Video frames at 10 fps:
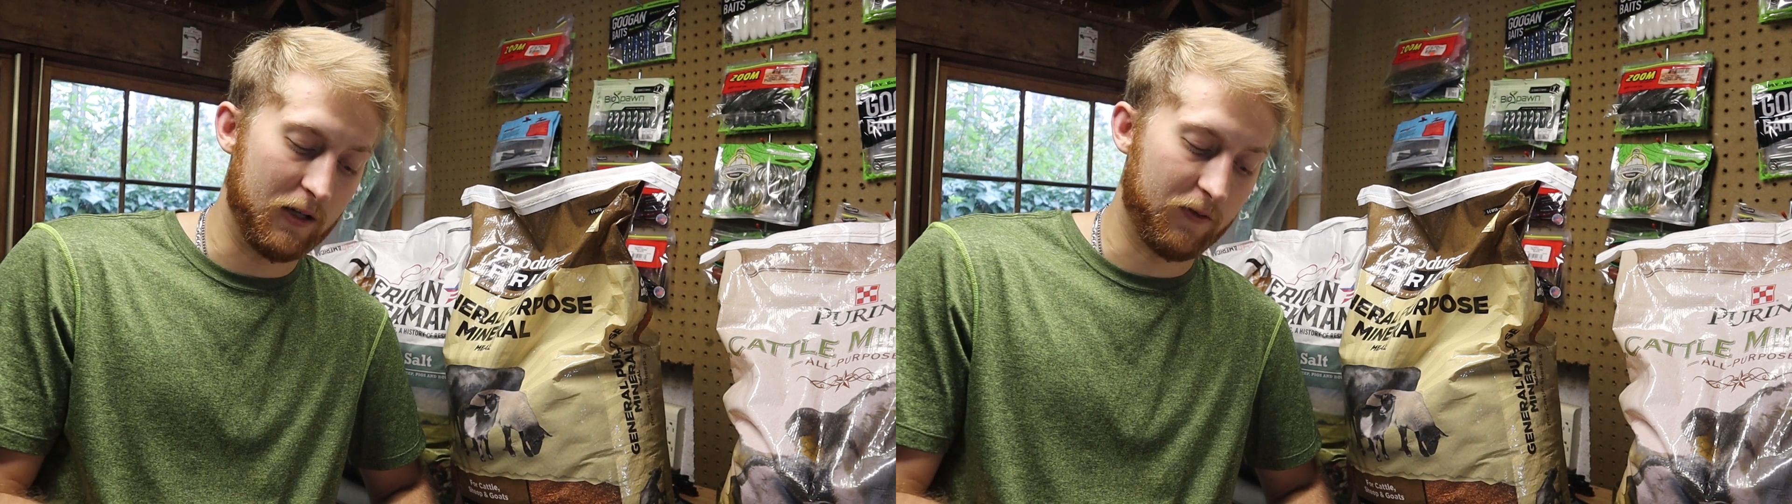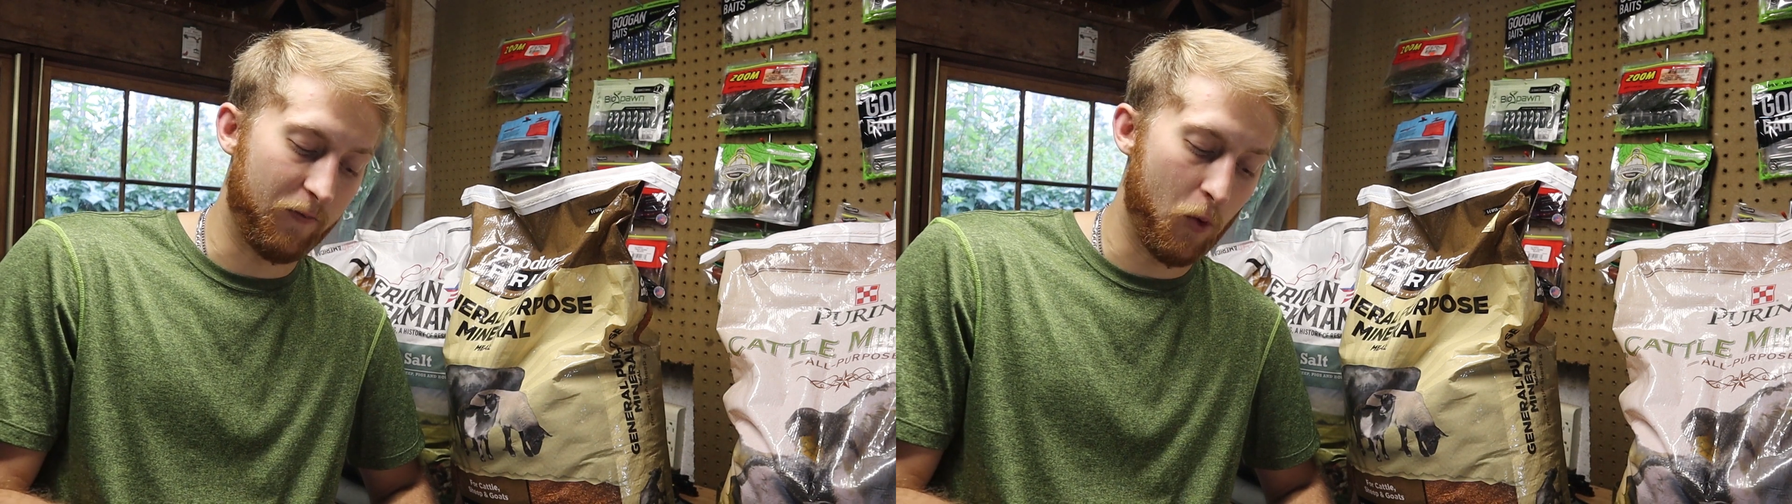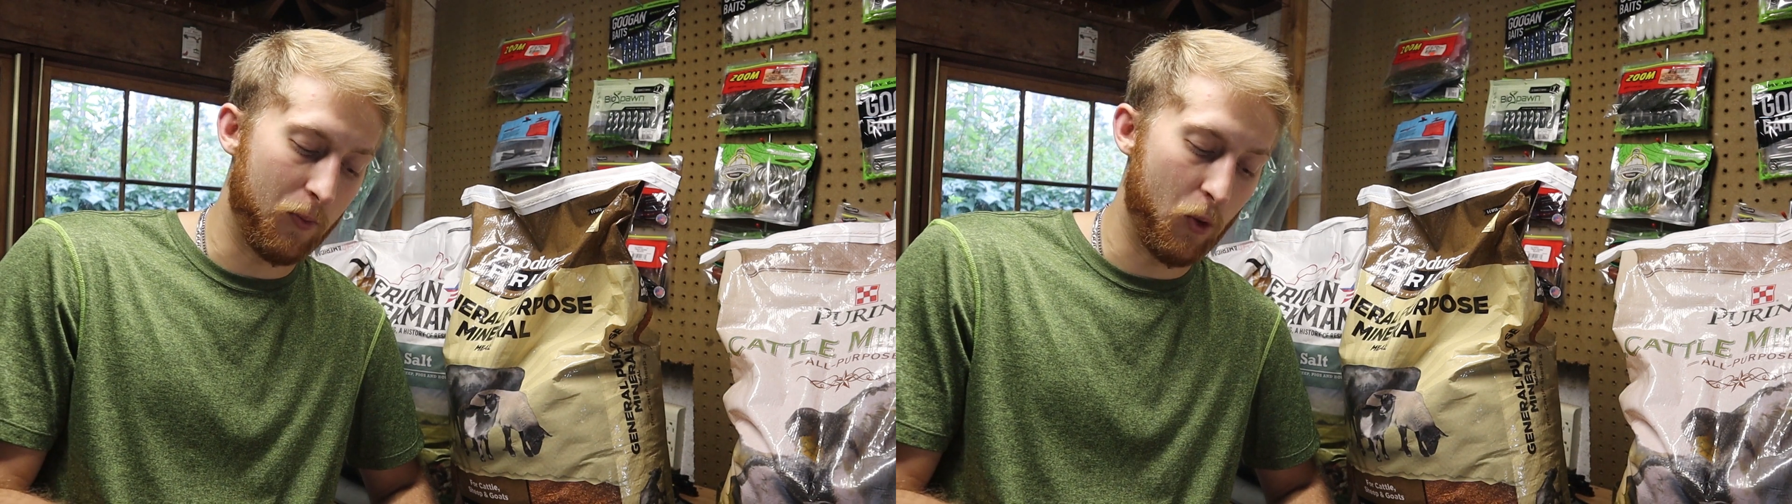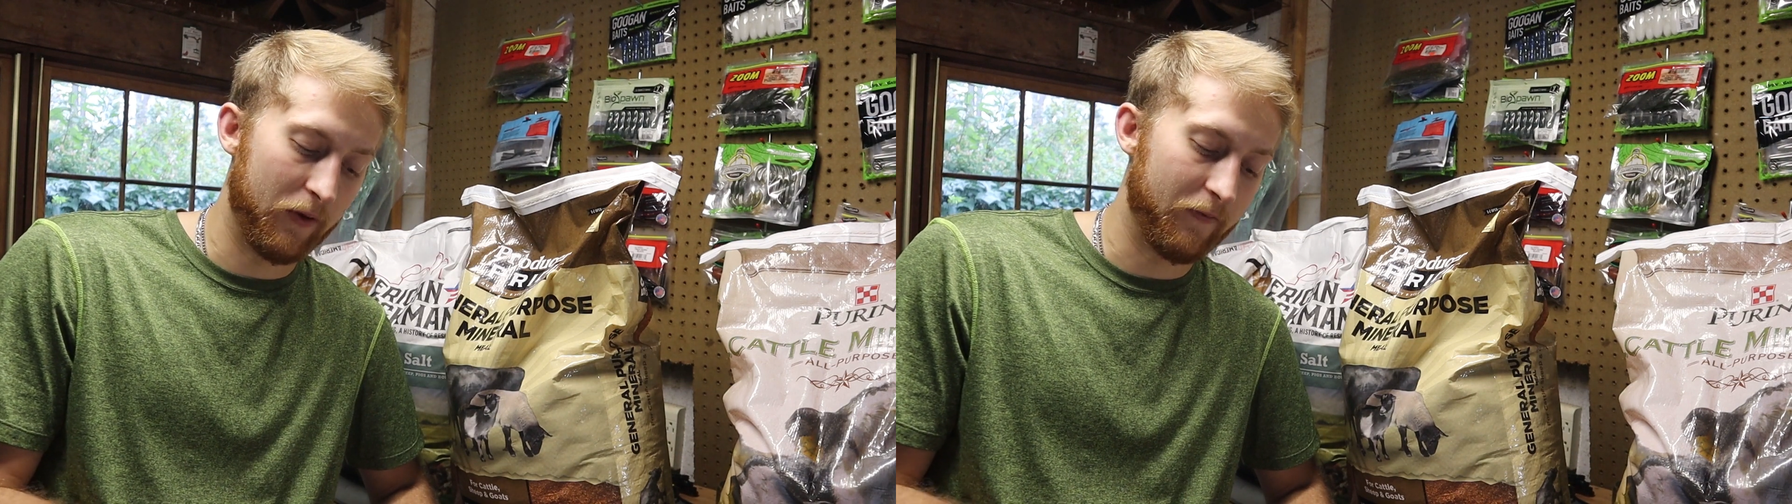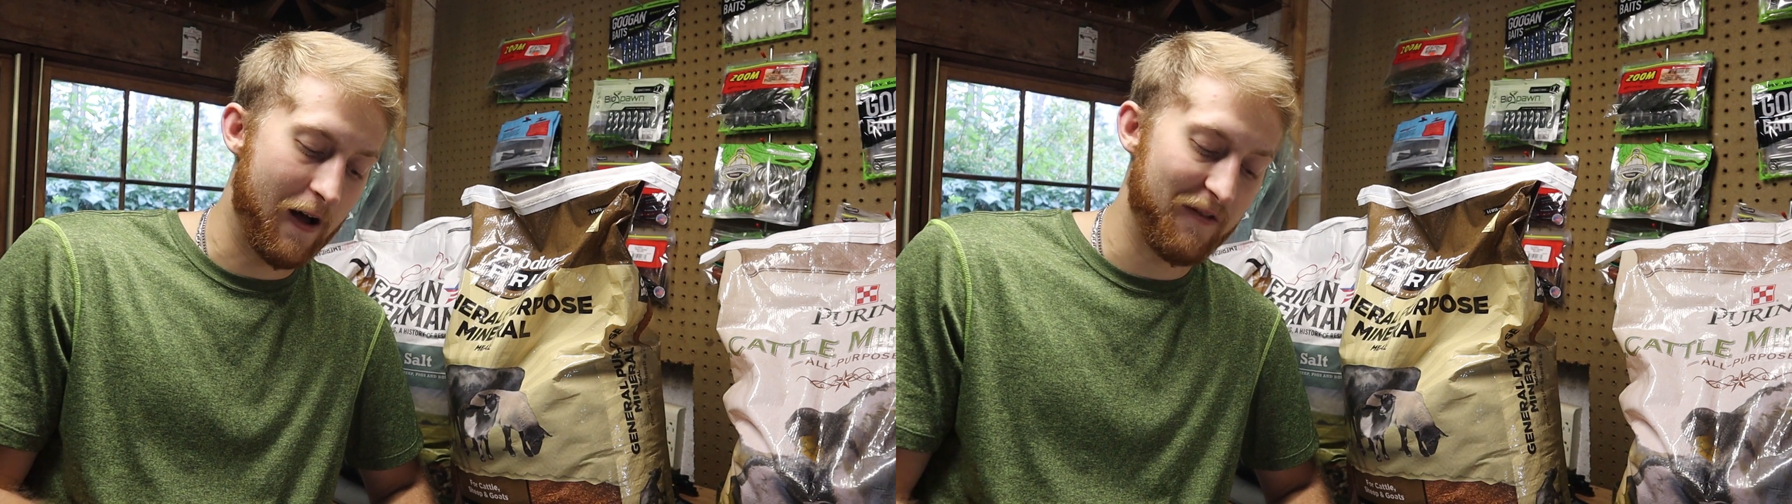is
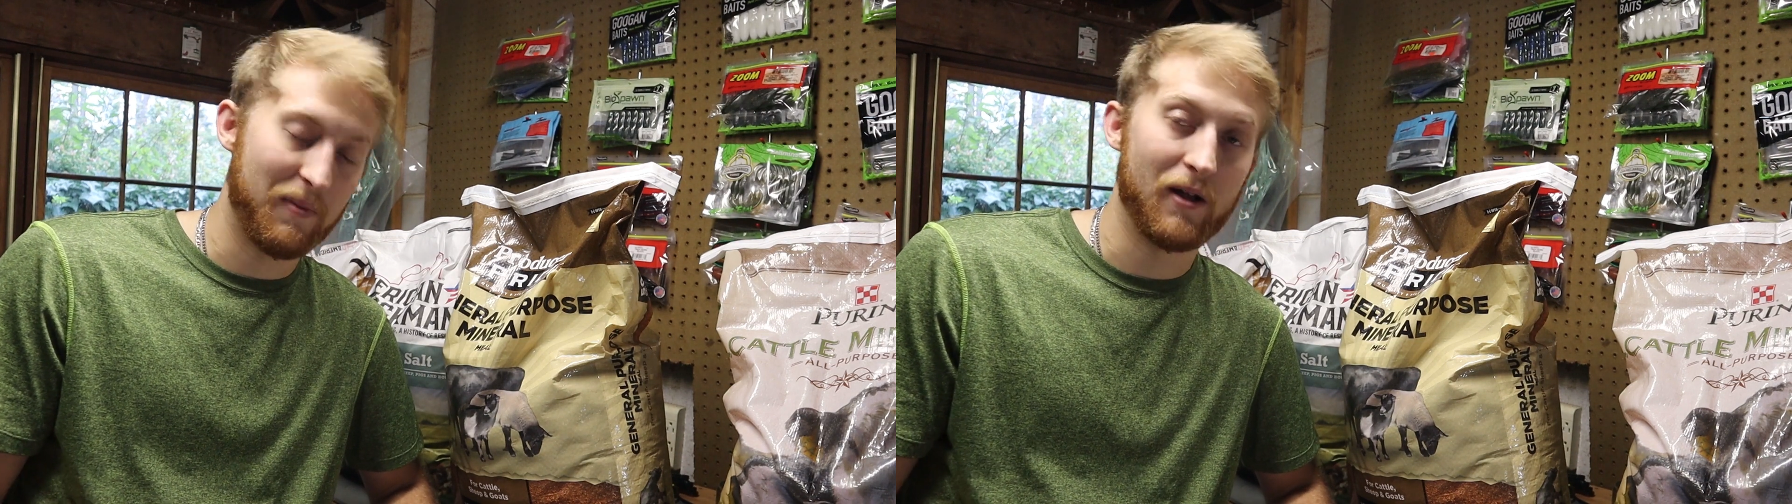4.5